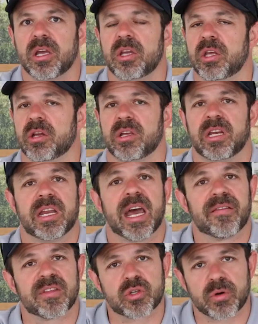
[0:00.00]
you need to
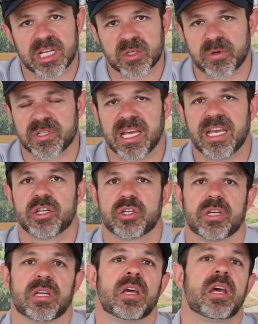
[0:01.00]
have the
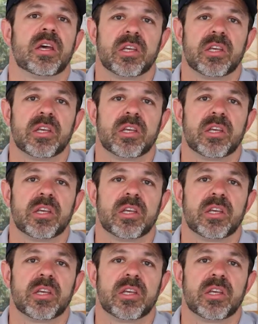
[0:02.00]
transportation,